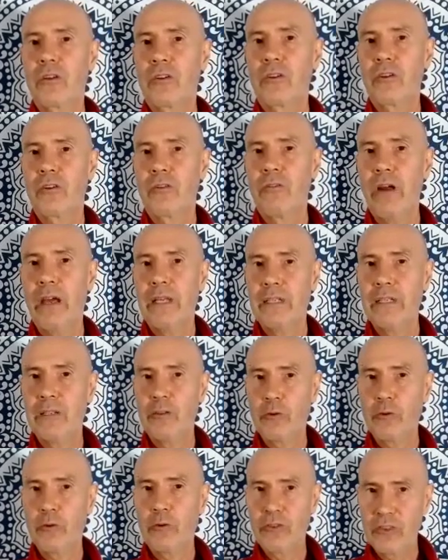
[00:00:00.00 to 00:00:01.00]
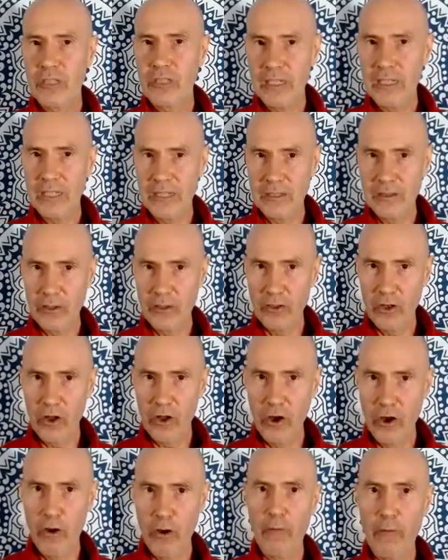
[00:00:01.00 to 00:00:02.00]
cranial seeing the
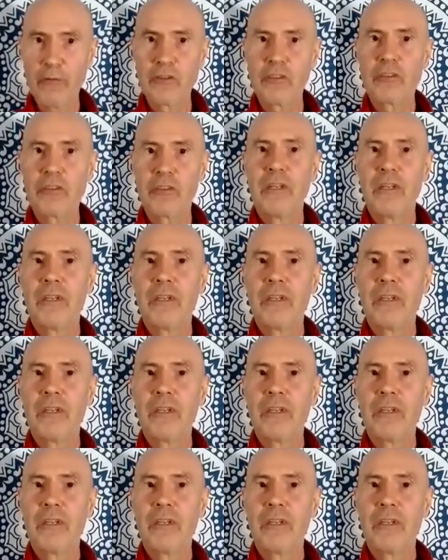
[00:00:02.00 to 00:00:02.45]
nerves,